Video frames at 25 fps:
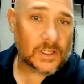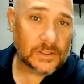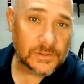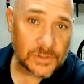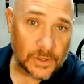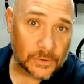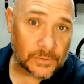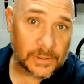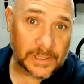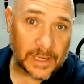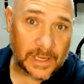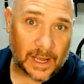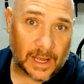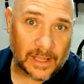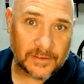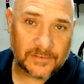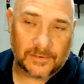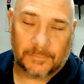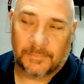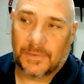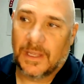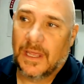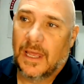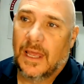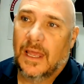Totally
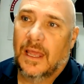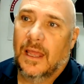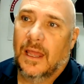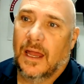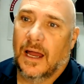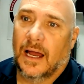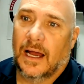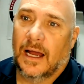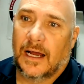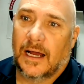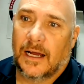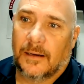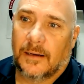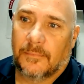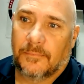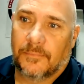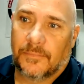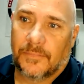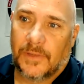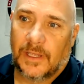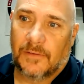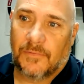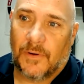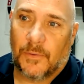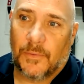awesome.
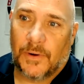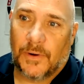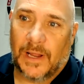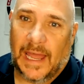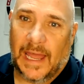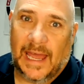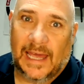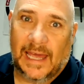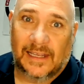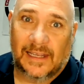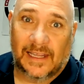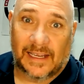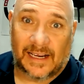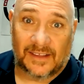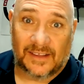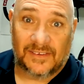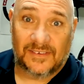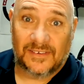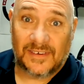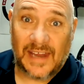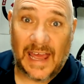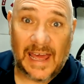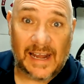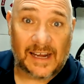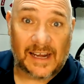If I want to add like a
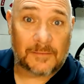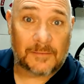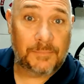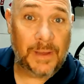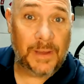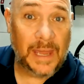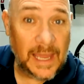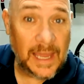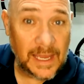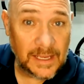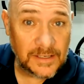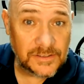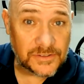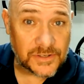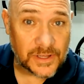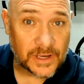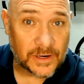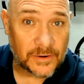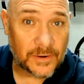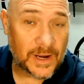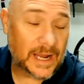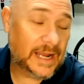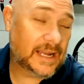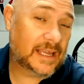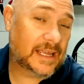static page
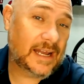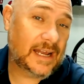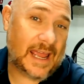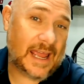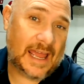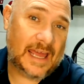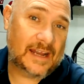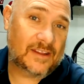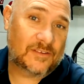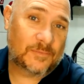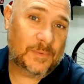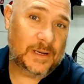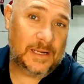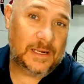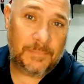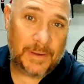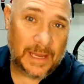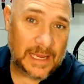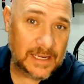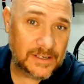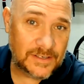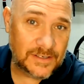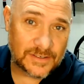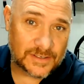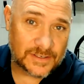though, I can add as many
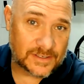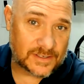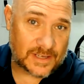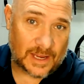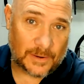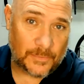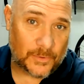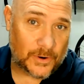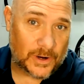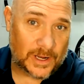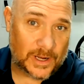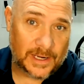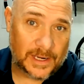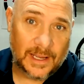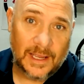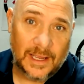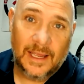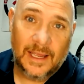pages as I want.